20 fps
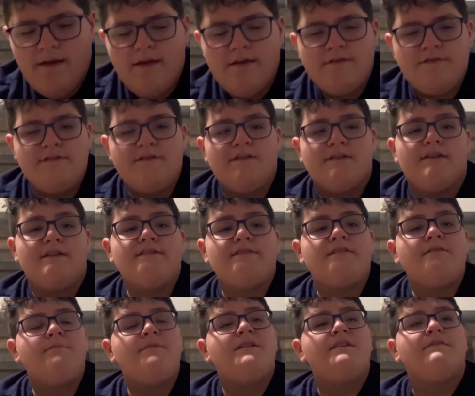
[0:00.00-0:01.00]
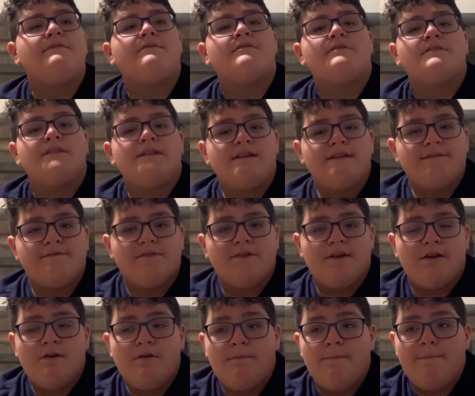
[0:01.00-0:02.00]
So yeah, that's gonna be it for today's
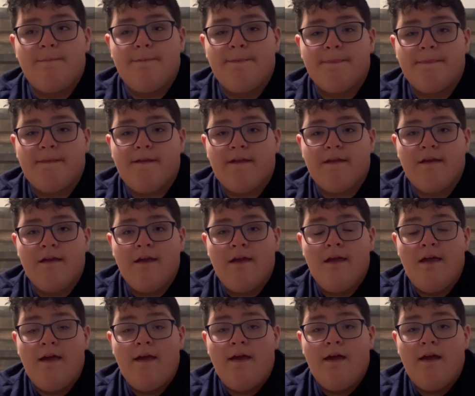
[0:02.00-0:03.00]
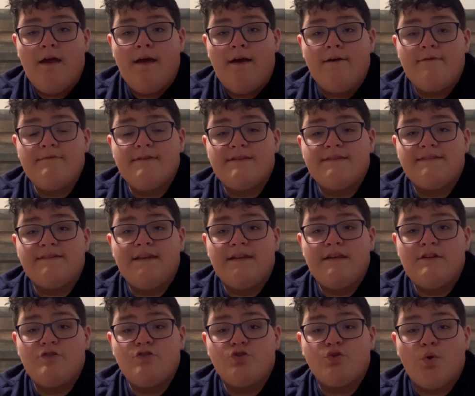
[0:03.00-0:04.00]
video. Hope you guys did
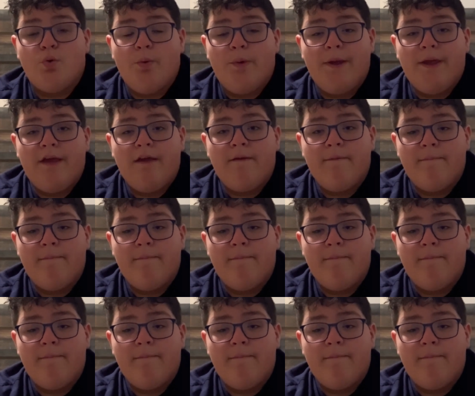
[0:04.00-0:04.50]
enjoy.